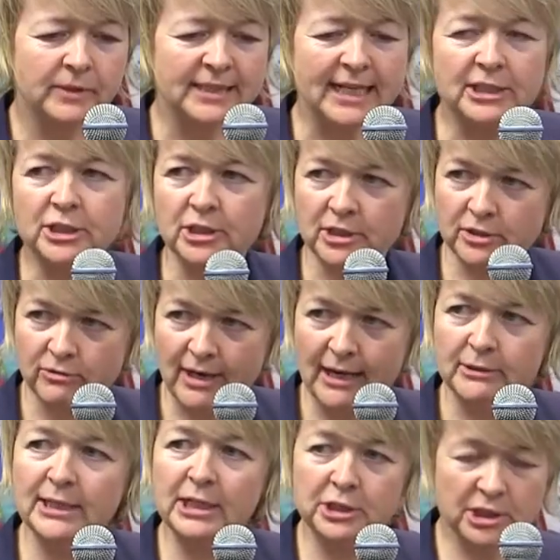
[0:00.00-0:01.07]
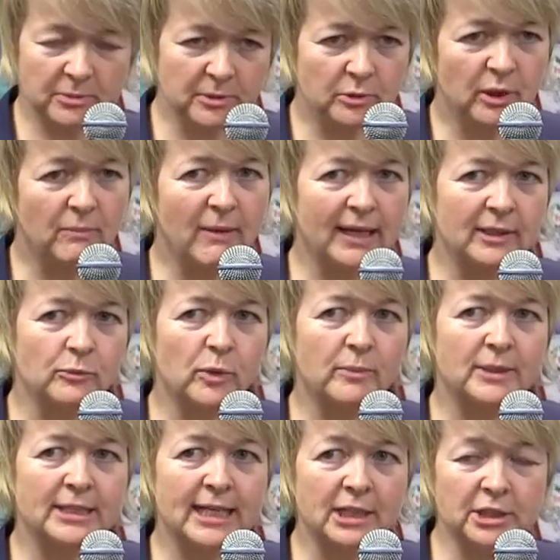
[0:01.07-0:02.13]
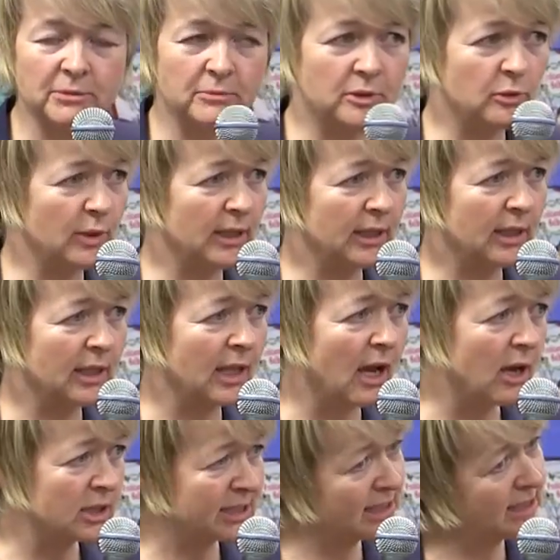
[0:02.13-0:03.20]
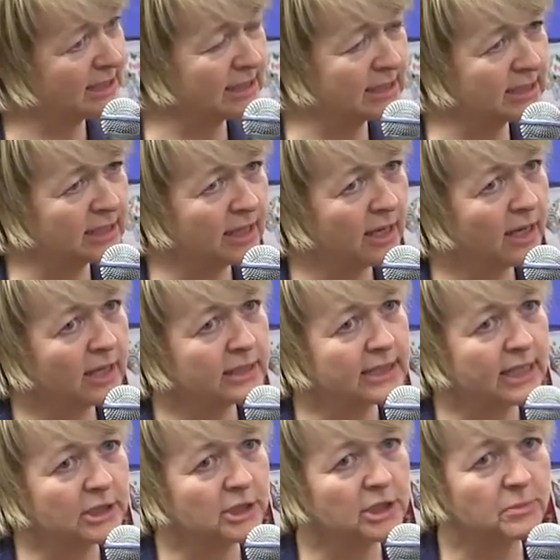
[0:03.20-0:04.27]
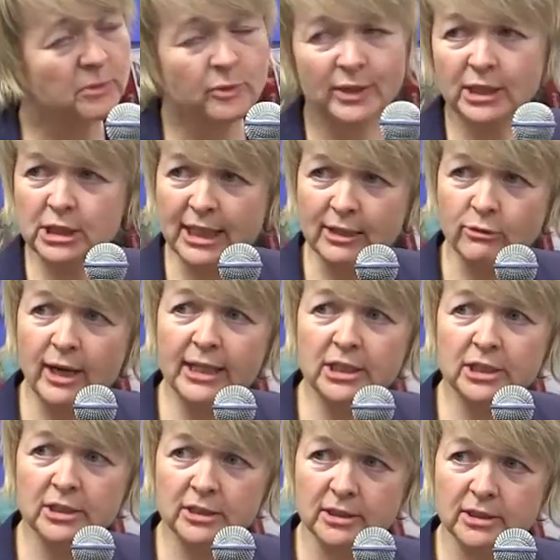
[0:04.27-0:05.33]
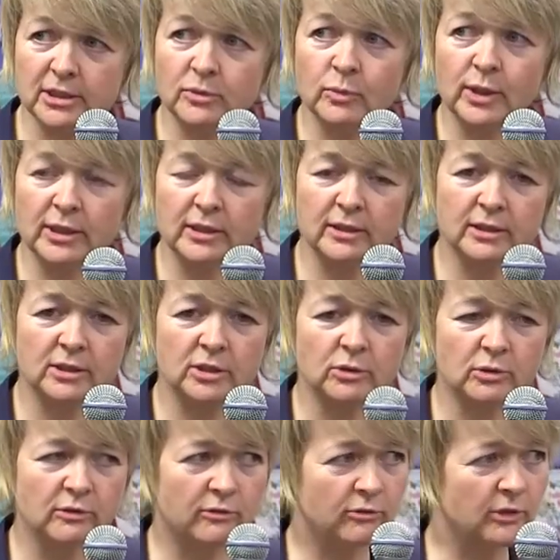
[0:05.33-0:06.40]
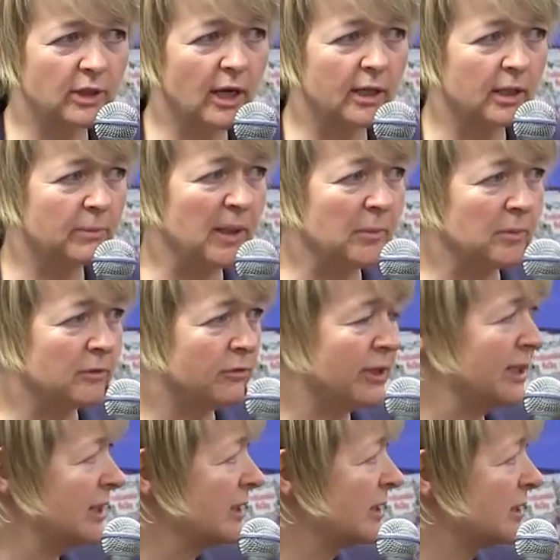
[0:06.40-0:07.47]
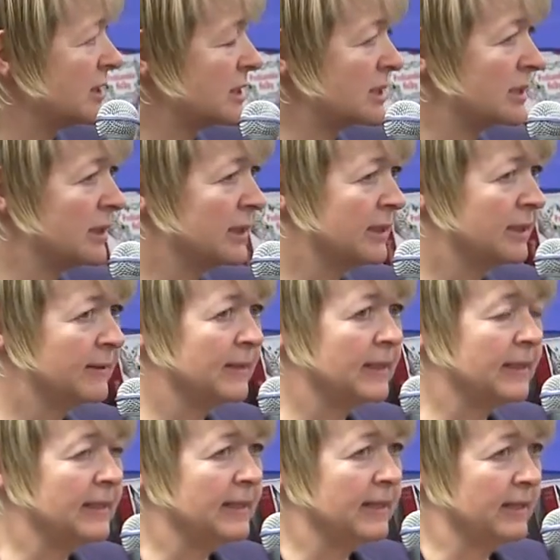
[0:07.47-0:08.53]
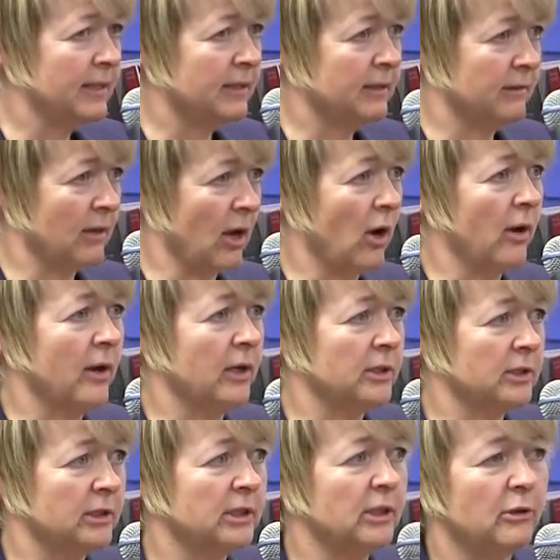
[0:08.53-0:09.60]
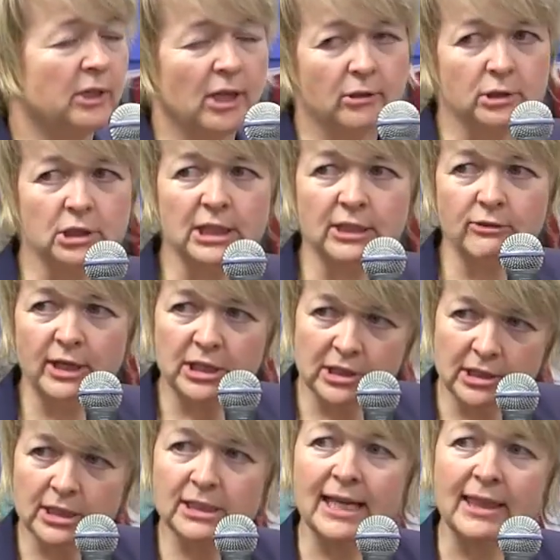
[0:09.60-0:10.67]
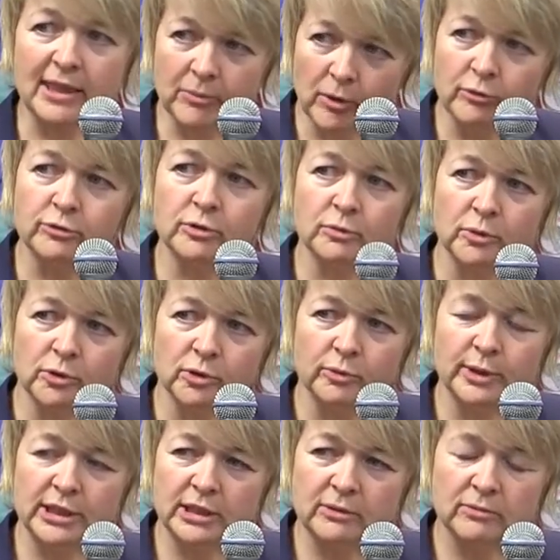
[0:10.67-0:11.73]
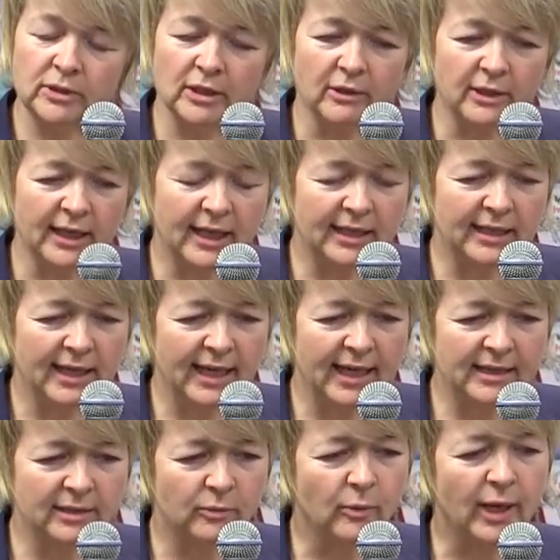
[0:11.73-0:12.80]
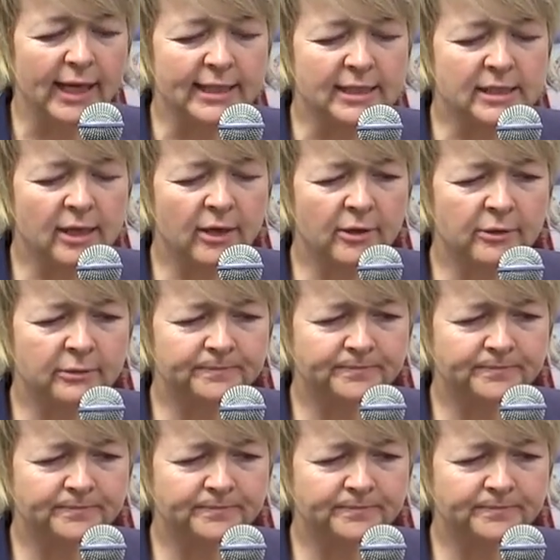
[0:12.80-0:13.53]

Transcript: tensions around tensions between men and women, tension between the classes, tensions between the generations, with mm -hmm. sort of younger people feeling that. Uh, you know, the older generation had sent them off to war, which you know they kind of had in a way. So